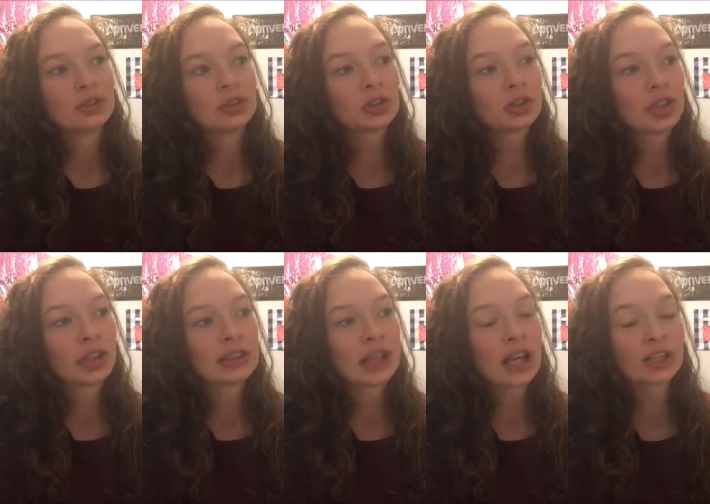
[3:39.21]
your
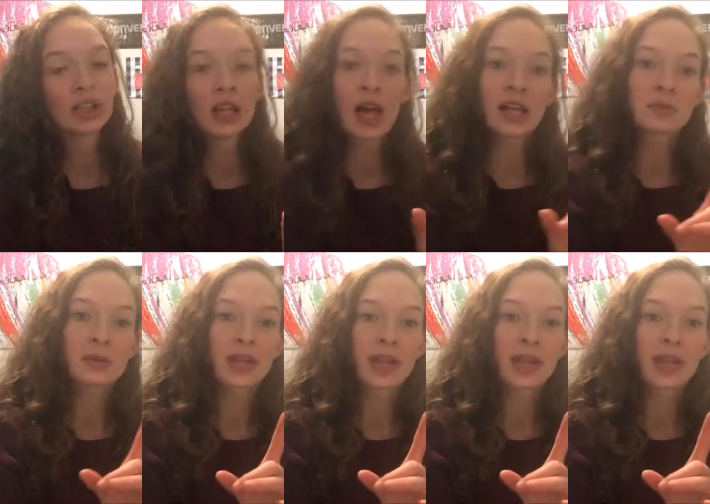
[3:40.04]
transaction has been